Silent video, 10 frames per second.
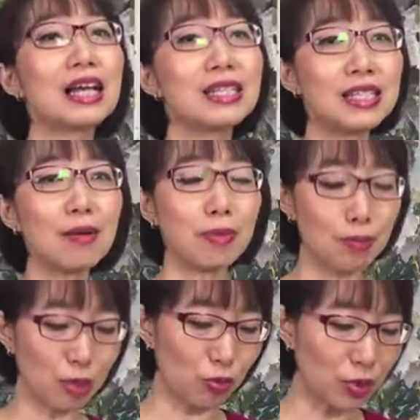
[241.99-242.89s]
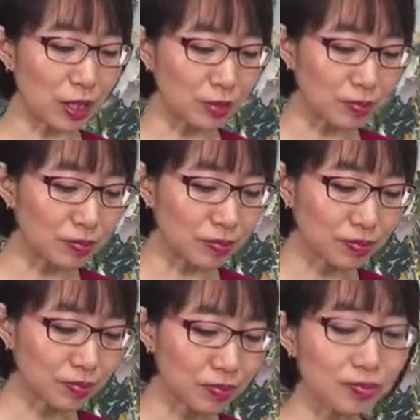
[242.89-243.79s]
Step number 3.
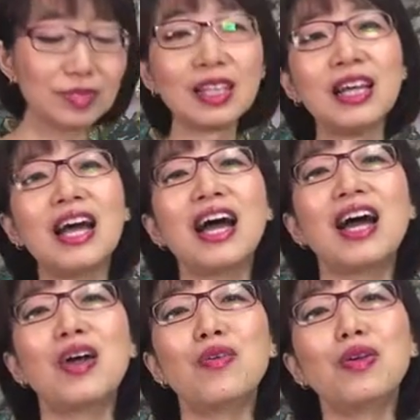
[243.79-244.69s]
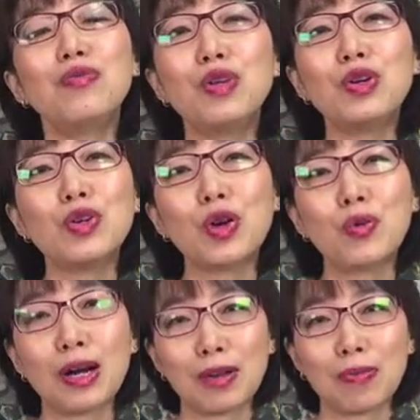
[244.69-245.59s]
Review your
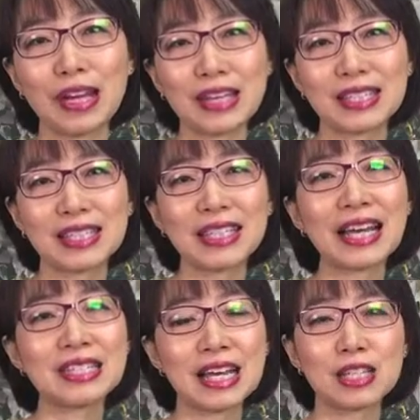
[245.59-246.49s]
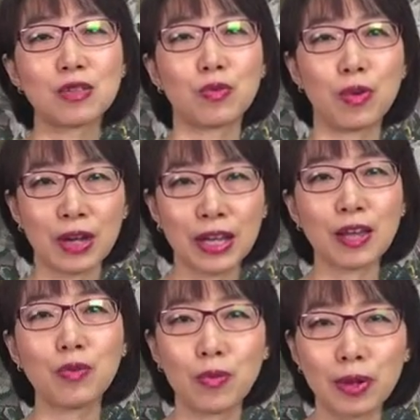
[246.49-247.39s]
workplace. Yes, as
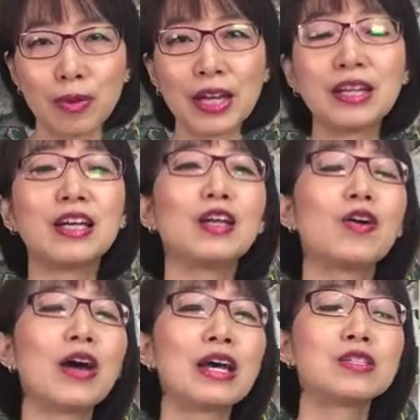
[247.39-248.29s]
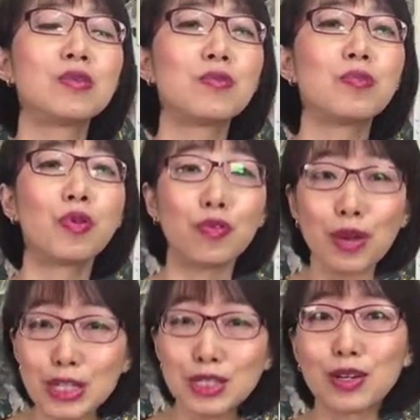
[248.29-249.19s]
working women, as
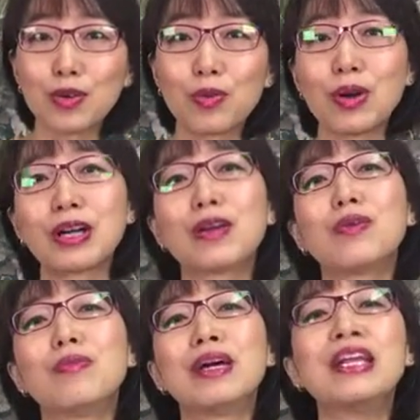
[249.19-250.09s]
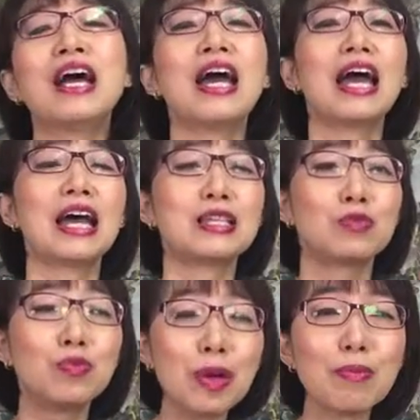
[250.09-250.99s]
professional working women, as
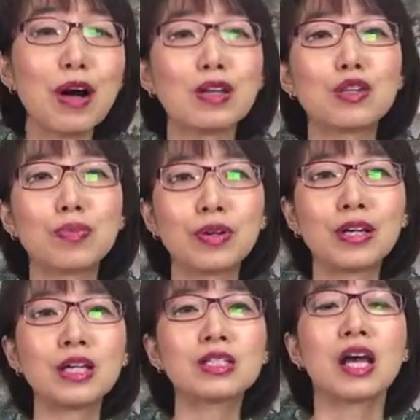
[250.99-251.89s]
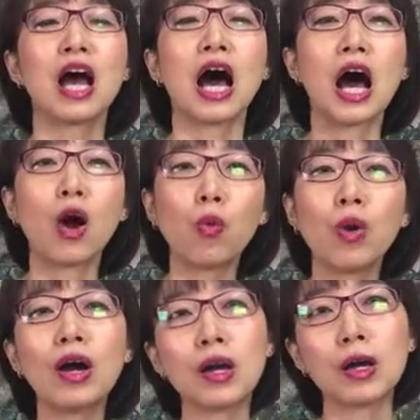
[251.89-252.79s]
women entrepreneurs, our
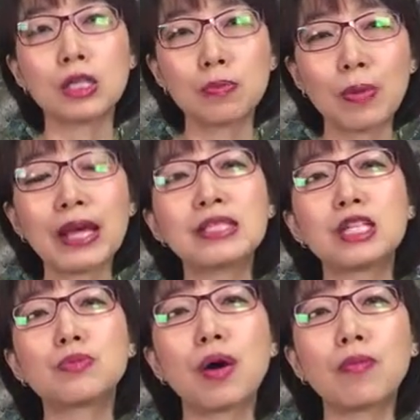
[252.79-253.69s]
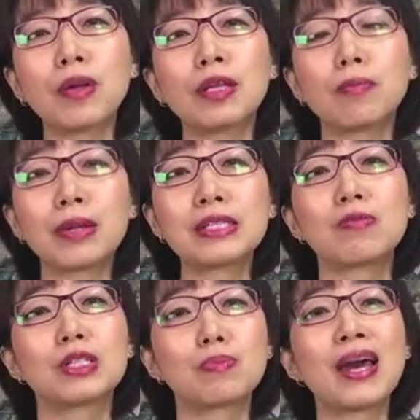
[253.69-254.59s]
workspace is probably the place
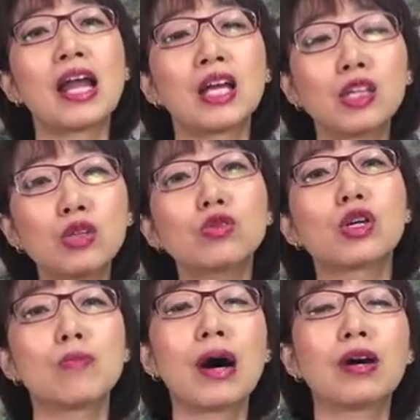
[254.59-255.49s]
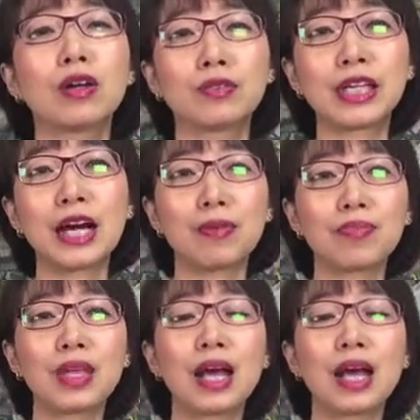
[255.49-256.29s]
that we spend a huge amount of time.